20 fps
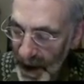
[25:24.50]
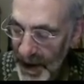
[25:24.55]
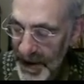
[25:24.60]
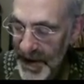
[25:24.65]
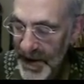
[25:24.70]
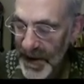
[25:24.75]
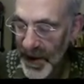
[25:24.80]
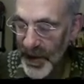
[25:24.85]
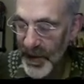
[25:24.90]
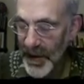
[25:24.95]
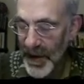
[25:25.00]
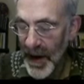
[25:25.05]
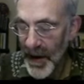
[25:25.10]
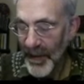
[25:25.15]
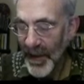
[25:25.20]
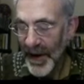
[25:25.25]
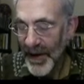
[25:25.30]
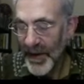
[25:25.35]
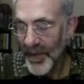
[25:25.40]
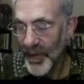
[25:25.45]
So
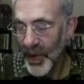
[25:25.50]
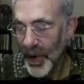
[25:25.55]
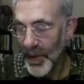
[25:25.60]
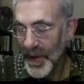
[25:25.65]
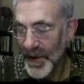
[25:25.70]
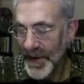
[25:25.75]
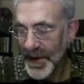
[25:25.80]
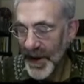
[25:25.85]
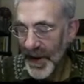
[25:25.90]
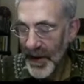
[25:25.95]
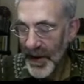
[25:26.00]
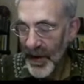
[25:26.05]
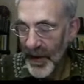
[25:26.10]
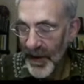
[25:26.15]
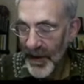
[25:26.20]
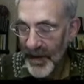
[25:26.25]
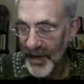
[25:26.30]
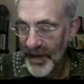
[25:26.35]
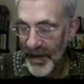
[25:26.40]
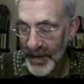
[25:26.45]
by the property
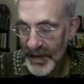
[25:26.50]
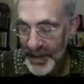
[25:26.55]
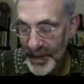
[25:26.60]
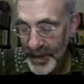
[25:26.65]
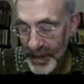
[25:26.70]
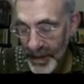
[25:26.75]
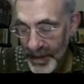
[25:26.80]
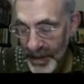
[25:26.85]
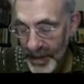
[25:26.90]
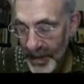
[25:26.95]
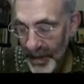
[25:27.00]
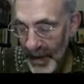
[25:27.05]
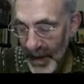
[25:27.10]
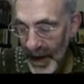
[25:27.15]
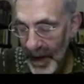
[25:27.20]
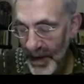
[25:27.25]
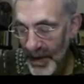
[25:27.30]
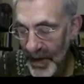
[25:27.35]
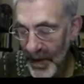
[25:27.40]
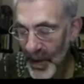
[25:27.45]
of
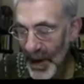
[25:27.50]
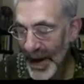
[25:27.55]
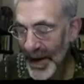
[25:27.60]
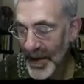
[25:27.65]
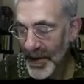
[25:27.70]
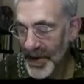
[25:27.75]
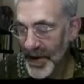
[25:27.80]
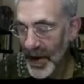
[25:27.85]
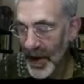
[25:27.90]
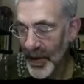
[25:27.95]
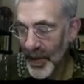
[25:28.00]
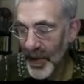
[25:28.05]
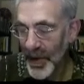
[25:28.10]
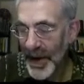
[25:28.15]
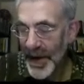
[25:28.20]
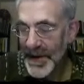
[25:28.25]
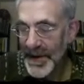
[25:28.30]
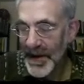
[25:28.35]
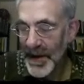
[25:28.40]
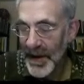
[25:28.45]
the Reynolds
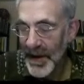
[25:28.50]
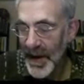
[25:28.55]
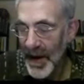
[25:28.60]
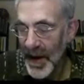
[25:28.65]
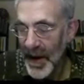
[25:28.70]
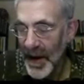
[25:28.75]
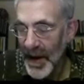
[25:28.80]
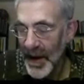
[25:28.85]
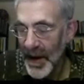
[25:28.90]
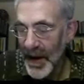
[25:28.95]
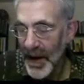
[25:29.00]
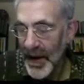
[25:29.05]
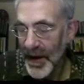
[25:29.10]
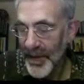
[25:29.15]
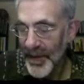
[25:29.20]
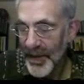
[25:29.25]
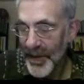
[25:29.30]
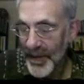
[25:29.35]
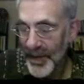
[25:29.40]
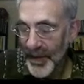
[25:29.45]
operator,
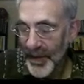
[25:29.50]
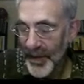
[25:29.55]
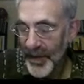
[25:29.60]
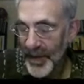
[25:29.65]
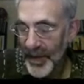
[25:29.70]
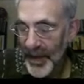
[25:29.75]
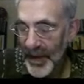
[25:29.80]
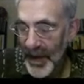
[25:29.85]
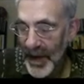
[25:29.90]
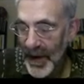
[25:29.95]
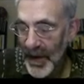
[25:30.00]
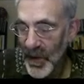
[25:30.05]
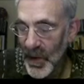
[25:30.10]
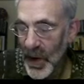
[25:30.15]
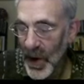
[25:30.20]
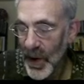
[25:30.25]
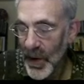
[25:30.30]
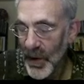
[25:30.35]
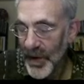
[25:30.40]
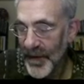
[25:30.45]

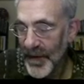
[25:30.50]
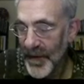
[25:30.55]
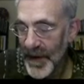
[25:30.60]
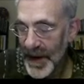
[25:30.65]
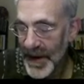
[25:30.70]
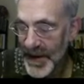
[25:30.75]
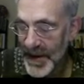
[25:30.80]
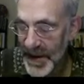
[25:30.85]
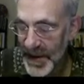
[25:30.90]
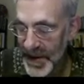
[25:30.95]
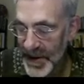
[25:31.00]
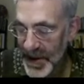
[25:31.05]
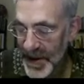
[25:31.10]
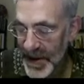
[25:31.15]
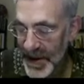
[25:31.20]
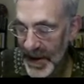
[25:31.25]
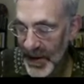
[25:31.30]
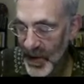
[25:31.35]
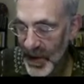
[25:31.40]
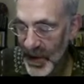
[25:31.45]
rho of this is
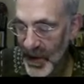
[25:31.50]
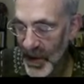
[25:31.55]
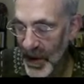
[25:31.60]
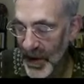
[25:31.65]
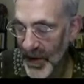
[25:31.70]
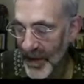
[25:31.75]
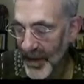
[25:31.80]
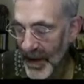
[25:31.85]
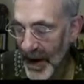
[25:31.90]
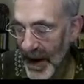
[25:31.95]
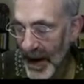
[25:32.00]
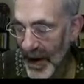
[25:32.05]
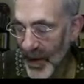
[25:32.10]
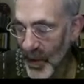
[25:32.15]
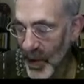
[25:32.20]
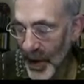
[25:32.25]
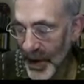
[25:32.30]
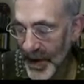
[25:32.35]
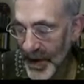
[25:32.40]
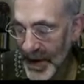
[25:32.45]
just equal to rho of
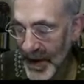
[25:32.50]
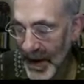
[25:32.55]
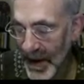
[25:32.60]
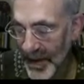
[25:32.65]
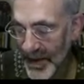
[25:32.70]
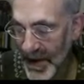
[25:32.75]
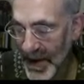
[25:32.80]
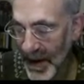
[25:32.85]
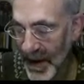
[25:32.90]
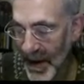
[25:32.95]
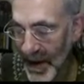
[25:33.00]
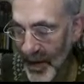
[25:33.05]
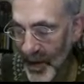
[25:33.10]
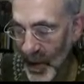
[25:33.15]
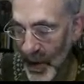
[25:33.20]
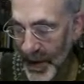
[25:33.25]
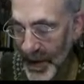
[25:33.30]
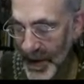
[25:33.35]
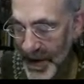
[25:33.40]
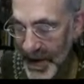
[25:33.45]
a1 times
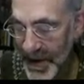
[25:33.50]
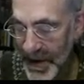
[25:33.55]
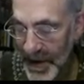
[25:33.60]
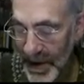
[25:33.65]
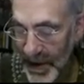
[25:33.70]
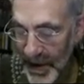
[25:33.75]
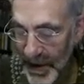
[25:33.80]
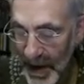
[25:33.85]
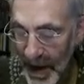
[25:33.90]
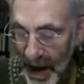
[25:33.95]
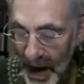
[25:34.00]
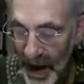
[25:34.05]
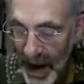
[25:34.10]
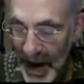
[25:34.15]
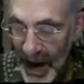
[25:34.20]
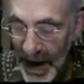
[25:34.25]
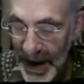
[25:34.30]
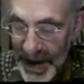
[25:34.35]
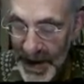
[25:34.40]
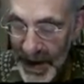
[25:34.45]
I1 and so on.
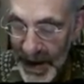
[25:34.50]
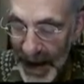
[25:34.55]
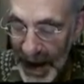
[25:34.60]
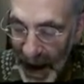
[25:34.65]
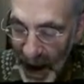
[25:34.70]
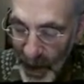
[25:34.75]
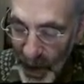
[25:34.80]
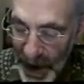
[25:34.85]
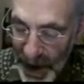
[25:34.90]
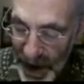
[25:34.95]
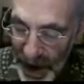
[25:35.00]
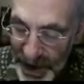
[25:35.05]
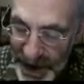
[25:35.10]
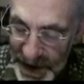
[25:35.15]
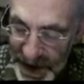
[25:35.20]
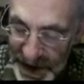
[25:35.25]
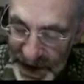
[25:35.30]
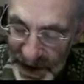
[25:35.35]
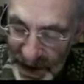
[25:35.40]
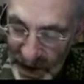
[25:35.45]
And now we
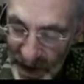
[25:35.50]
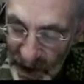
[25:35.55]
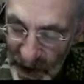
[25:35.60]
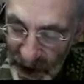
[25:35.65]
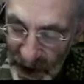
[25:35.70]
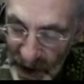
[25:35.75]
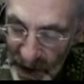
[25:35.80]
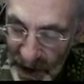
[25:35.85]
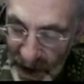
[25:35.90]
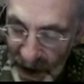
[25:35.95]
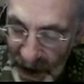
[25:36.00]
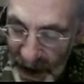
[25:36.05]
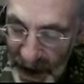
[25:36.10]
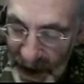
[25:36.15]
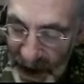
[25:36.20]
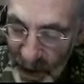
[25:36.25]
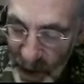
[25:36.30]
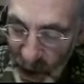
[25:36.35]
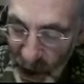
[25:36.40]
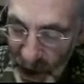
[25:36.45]
notice that rho
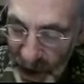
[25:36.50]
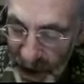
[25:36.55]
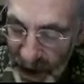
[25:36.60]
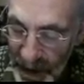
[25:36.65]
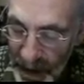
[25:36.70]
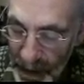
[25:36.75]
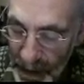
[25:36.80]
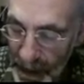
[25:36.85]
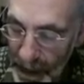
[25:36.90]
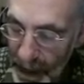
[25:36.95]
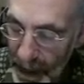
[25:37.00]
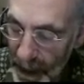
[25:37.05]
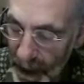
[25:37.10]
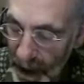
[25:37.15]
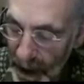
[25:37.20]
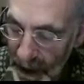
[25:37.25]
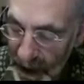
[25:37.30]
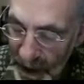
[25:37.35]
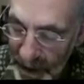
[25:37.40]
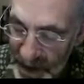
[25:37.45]
a1
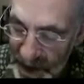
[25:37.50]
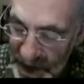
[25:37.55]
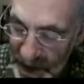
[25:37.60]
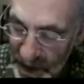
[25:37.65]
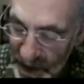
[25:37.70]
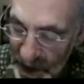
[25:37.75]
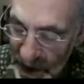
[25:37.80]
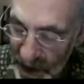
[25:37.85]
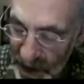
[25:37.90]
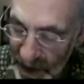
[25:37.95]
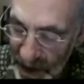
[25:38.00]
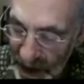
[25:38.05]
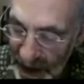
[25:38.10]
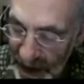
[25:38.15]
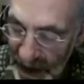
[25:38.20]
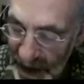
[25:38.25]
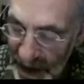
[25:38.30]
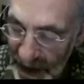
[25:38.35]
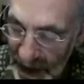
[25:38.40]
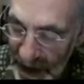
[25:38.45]
up to rho
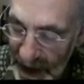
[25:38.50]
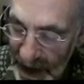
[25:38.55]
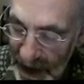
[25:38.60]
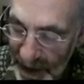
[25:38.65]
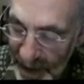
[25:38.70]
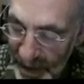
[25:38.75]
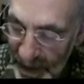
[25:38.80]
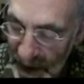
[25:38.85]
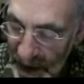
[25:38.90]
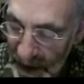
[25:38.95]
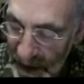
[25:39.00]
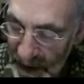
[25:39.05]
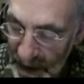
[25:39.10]
am